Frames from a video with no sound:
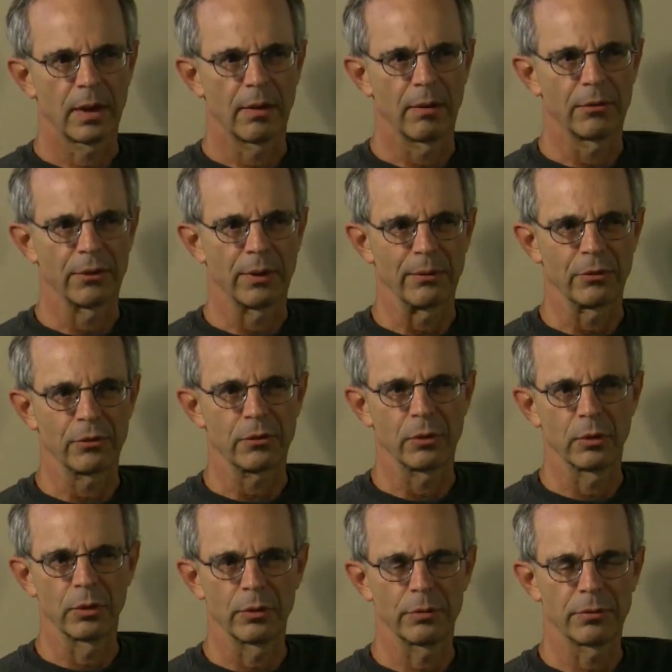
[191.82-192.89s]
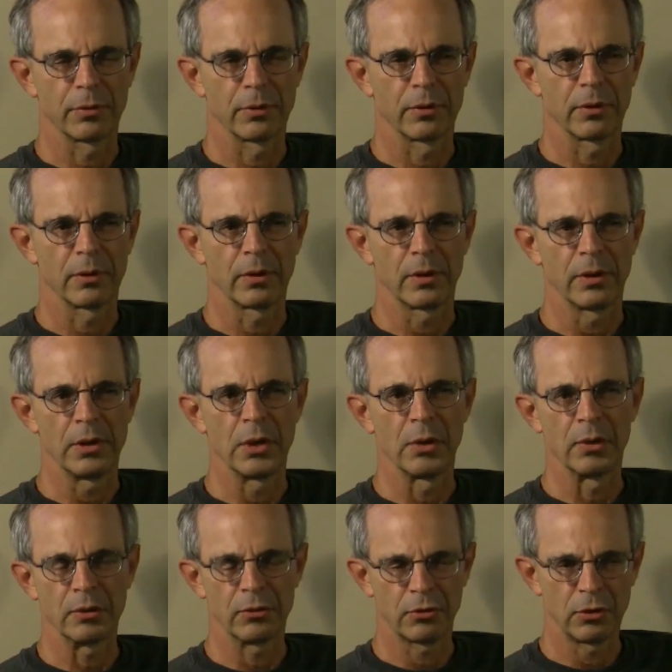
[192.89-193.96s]
I was out of school for a
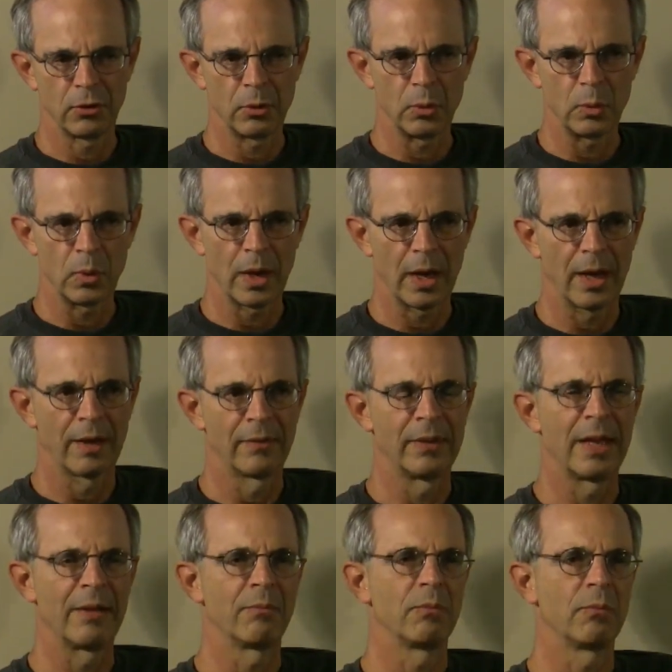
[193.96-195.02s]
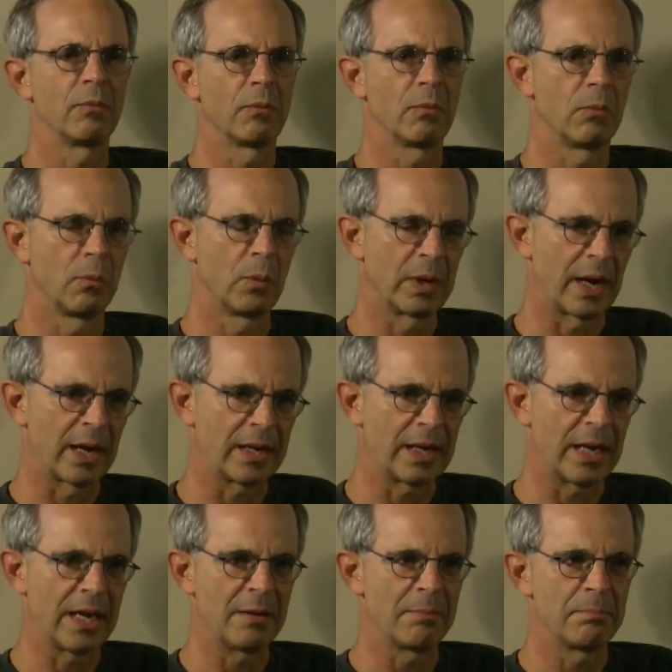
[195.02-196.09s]
year or two, and then when I
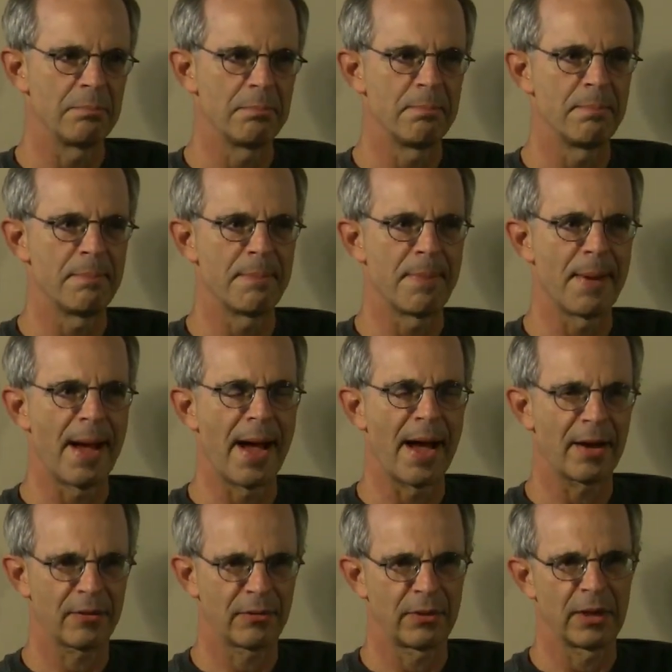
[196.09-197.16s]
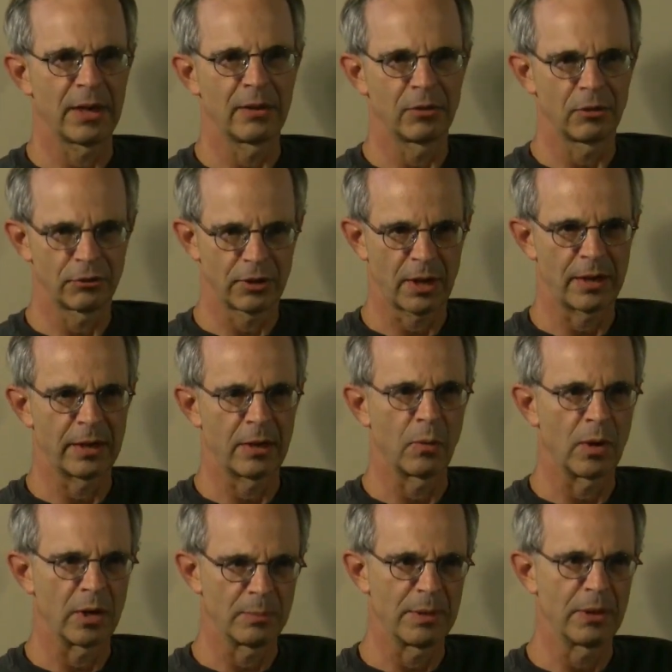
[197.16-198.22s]
came back, that I decided I
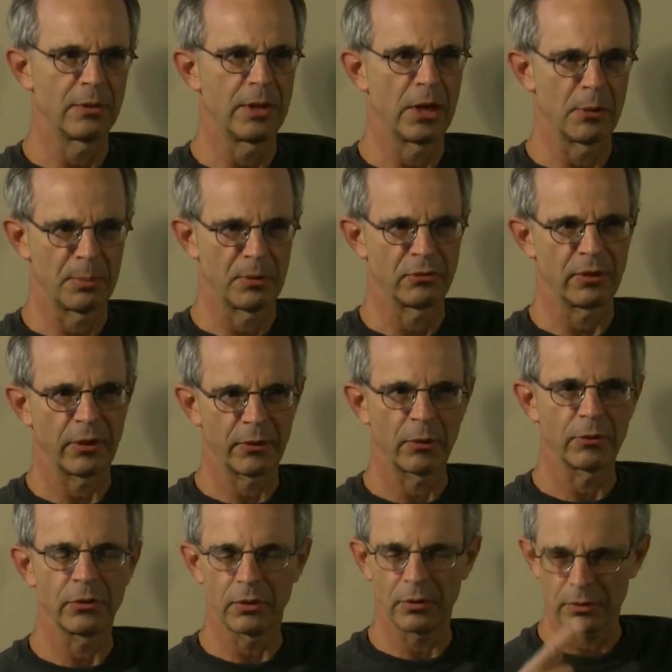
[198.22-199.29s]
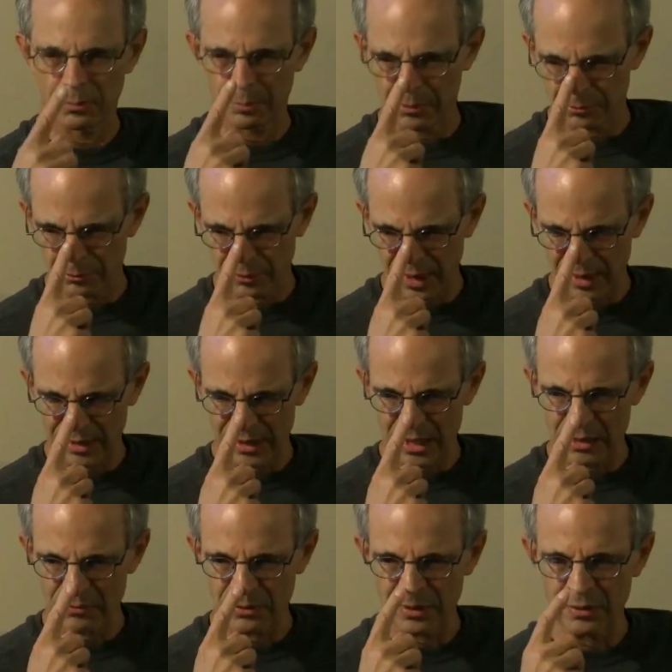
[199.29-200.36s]
want to be a therapist. Although, to be frank,
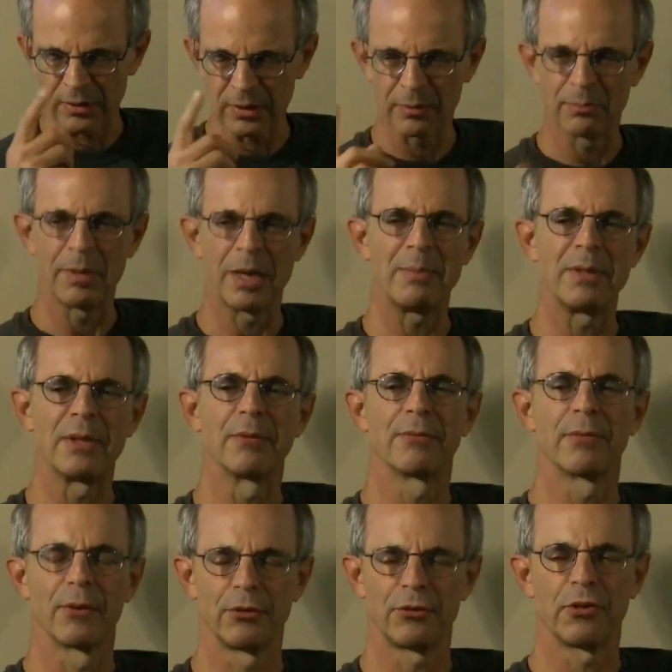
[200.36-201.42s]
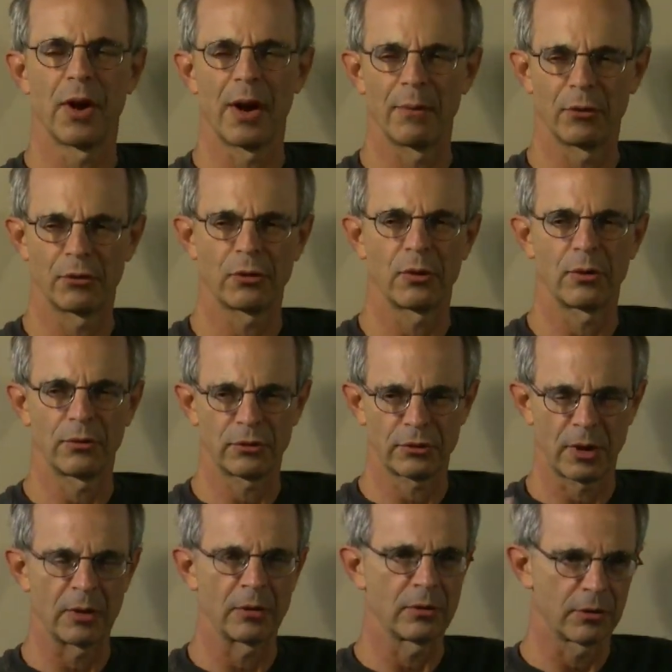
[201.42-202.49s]
even in maybe the first year, I was sort of
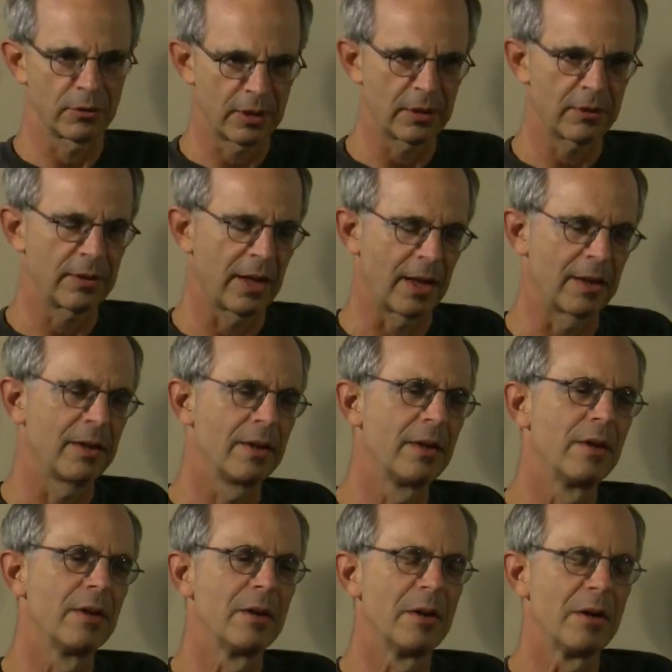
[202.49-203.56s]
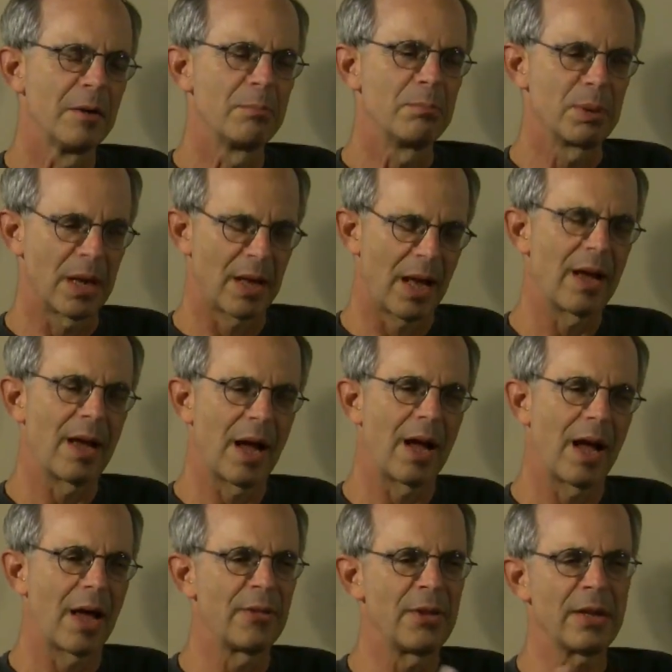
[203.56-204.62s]
starting to think that. But
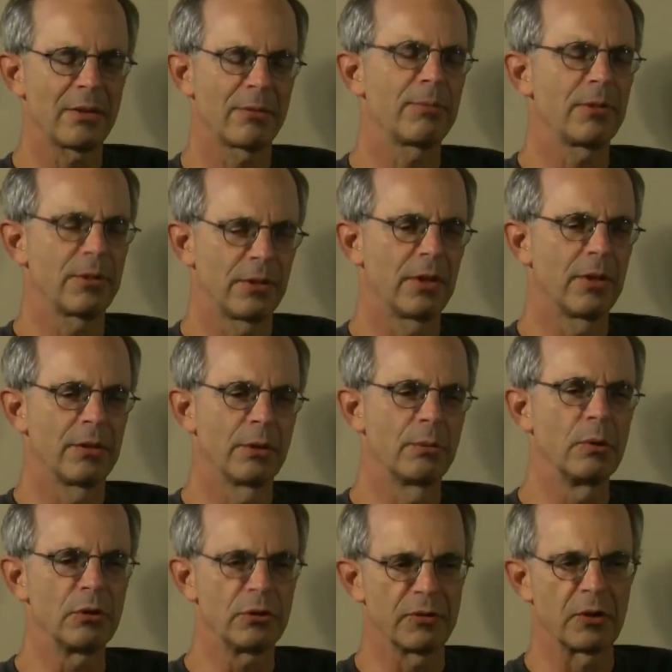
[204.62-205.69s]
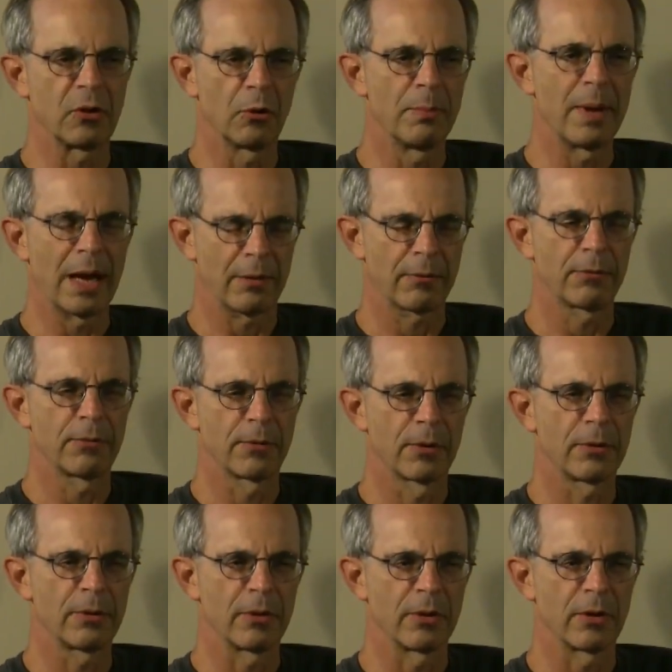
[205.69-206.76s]
I think the roots of it go back
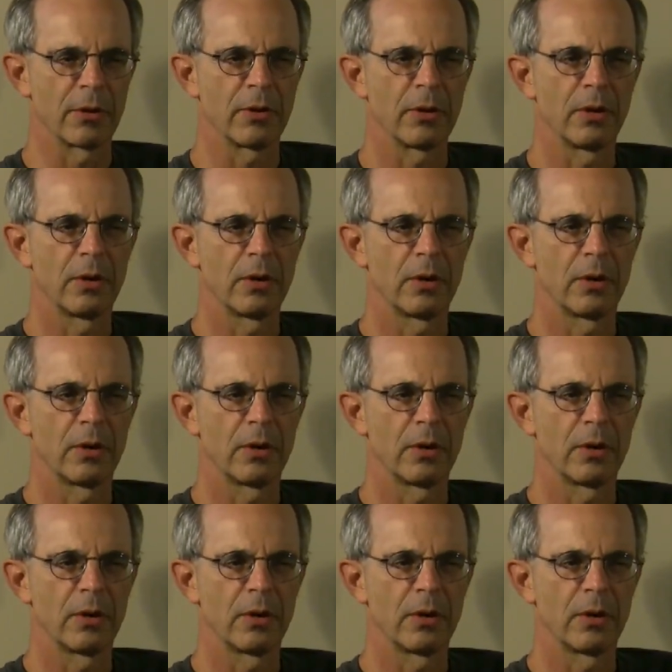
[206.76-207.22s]
further.